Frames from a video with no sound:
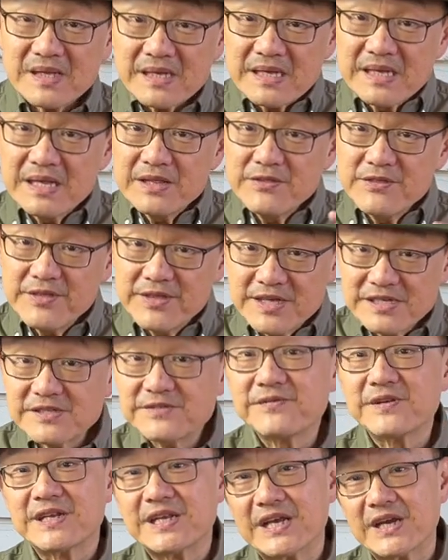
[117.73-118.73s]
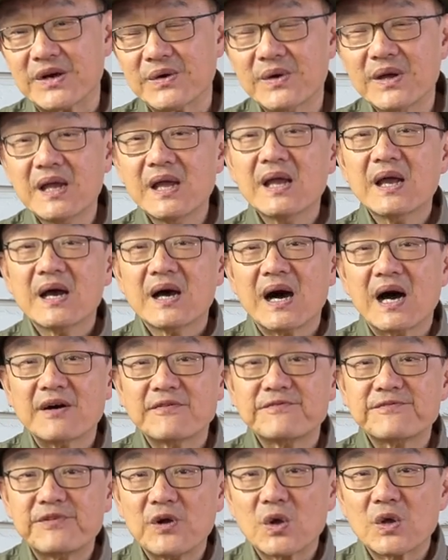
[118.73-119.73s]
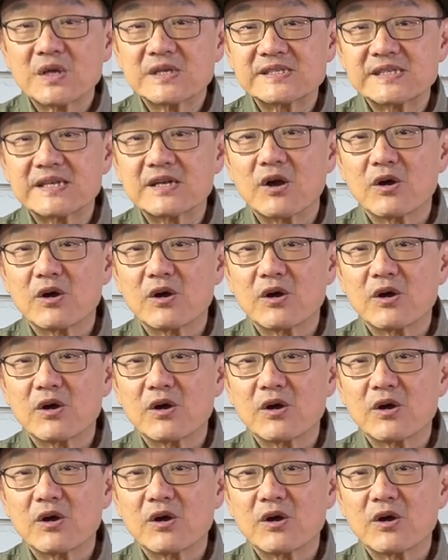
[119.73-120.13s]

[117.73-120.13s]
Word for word: In this video, I'm focusing